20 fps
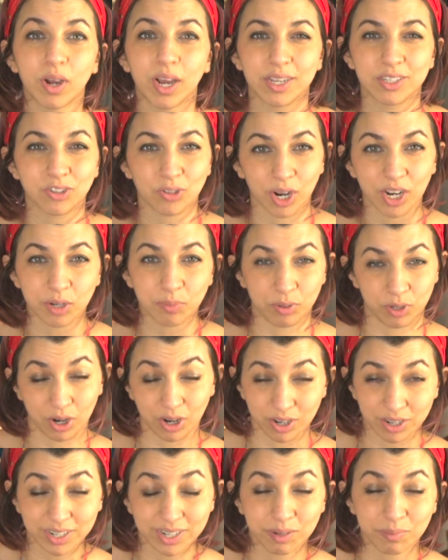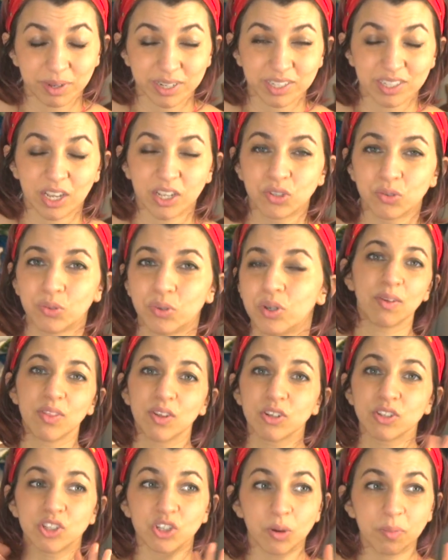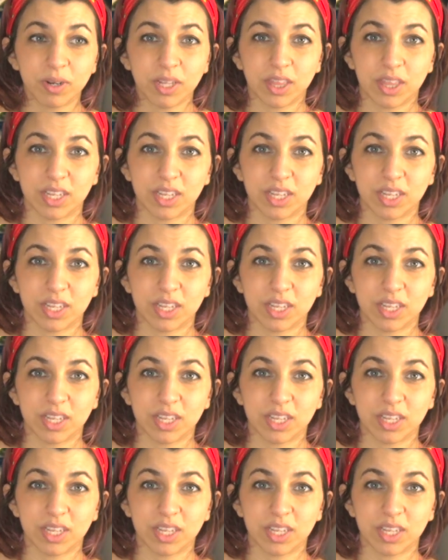I try to put art in my schedule. There's so many